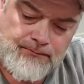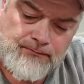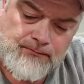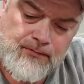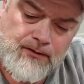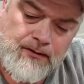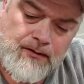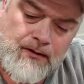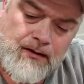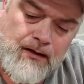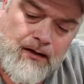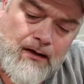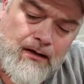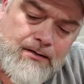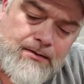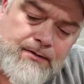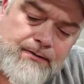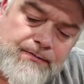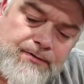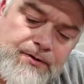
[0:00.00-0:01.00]
The
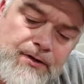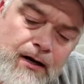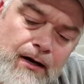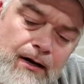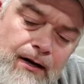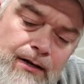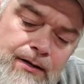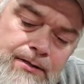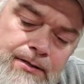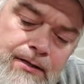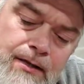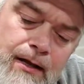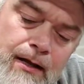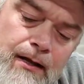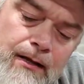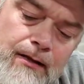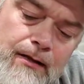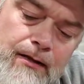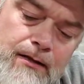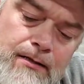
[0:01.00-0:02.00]
cost of dry aged
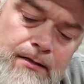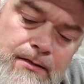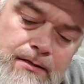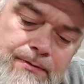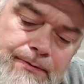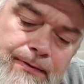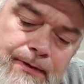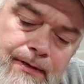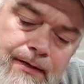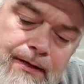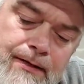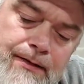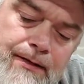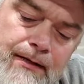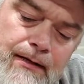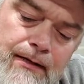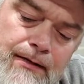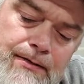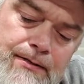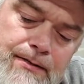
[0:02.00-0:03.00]
steak is
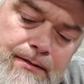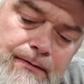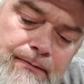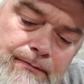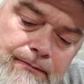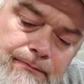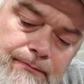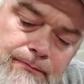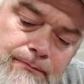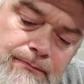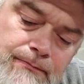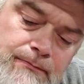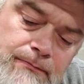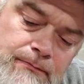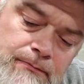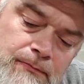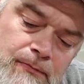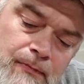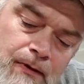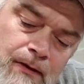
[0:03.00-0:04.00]
ridiculous.
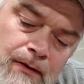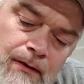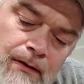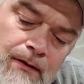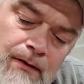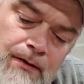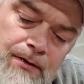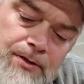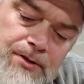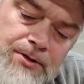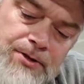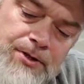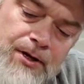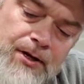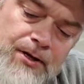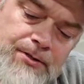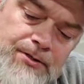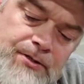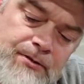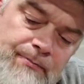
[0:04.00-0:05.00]

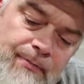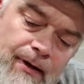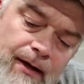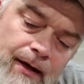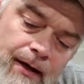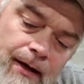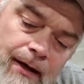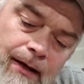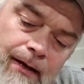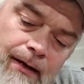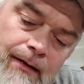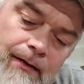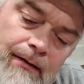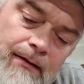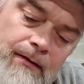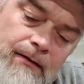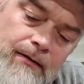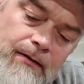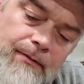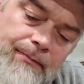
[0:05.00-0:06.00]
Just to buy a
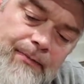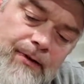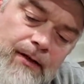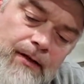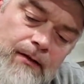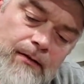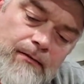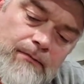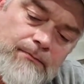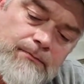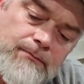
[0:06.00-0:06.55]
hunk of meat